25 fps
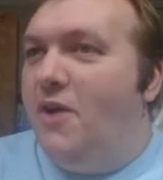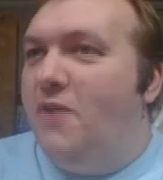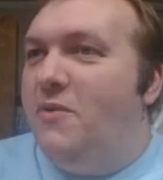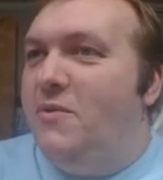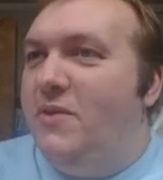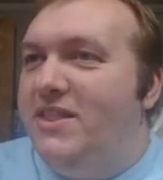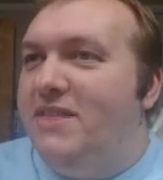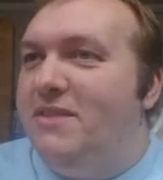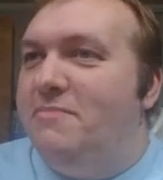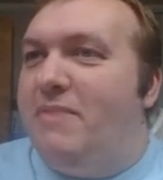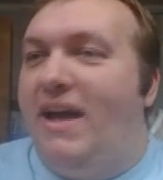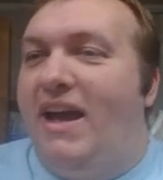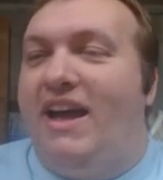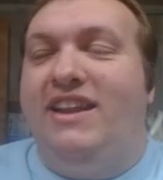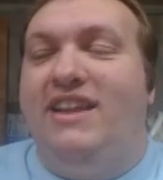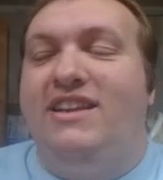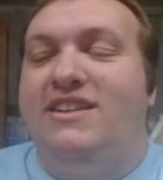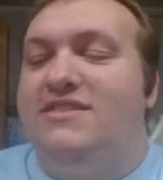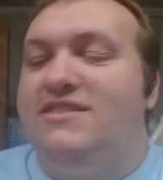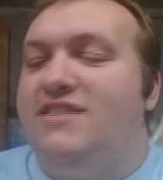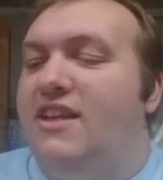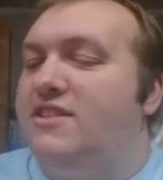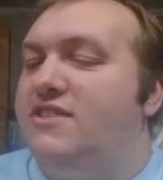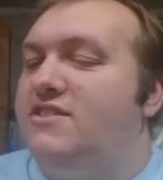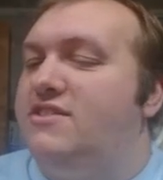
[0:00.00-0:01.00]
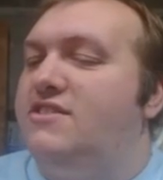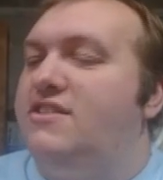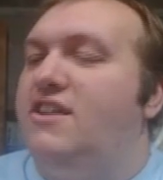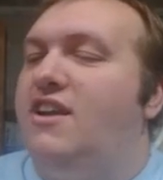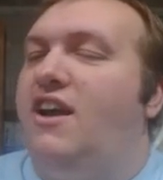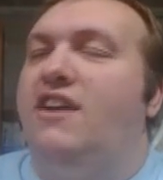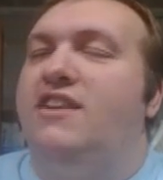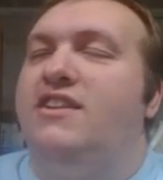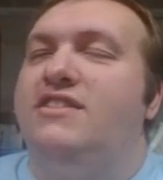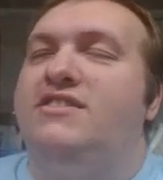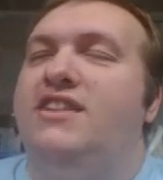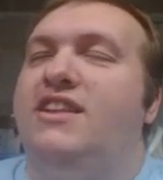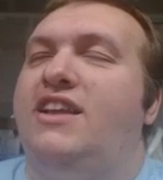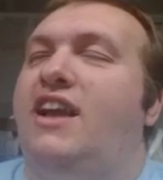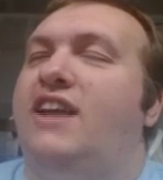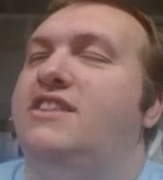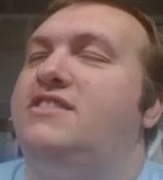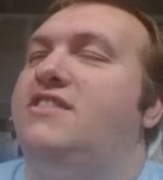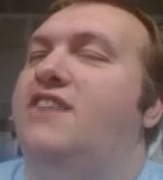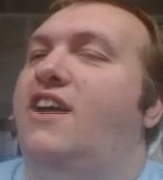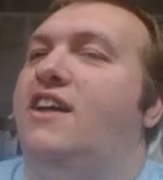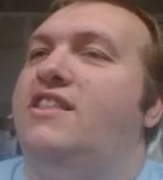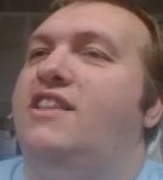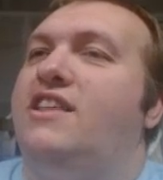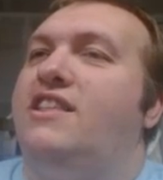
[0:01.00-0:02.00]
Are we the baddies? That's honestly, I
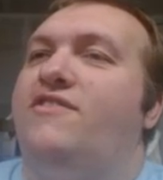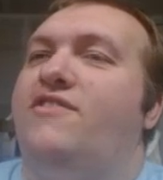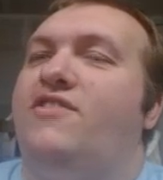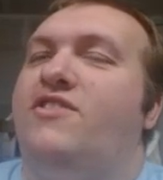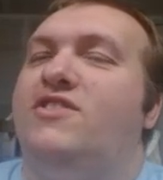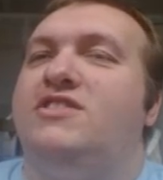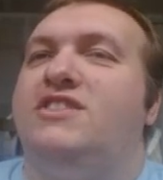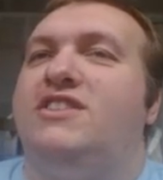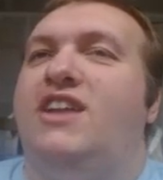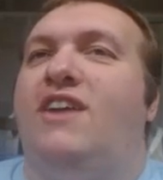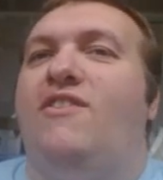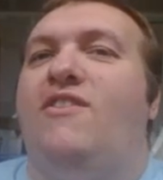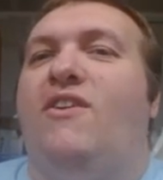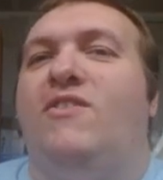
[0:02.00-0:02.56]
saw that the first time.